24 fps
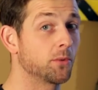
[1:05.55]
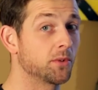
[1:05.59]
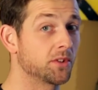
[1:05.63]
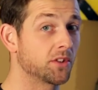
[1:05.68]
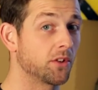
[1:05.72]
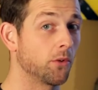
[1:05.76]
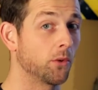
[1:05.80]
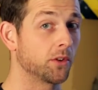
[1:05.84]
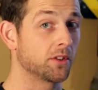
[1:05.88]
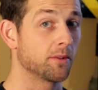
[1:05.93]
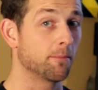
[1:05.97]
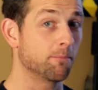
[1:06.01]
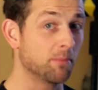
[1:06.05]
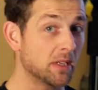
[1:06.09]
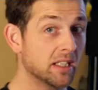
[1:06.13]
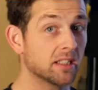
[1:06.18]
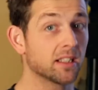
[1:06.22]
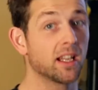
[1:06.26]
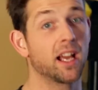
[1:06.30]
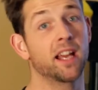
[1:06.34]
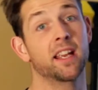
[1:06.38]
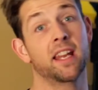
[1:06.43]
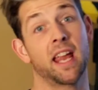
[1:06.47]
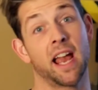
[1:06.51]
was going to be
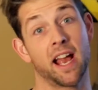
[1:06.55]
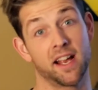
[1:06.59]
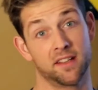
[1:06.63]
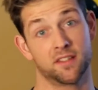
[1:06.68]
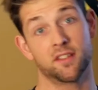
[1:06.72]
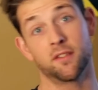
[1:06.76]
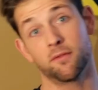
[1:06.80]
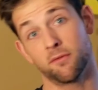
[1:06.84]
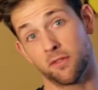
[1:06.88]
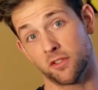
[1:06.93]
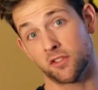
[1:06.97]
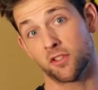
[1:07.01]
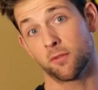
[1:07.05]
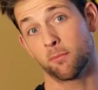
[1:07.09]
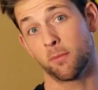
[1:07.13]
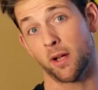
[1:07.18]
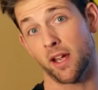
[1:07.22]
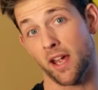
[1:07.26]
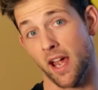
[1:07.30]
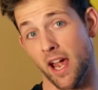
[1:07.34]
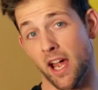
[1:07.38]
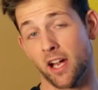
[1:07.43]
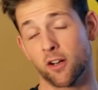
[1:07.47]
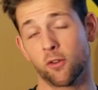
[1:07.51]
like as envisioned
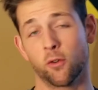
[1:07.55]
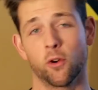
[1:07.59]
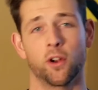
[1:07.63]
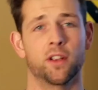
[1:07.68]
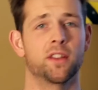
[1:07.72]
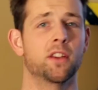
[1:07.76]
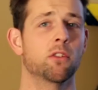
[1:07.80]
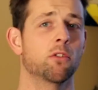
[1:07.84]
by Aykroyd.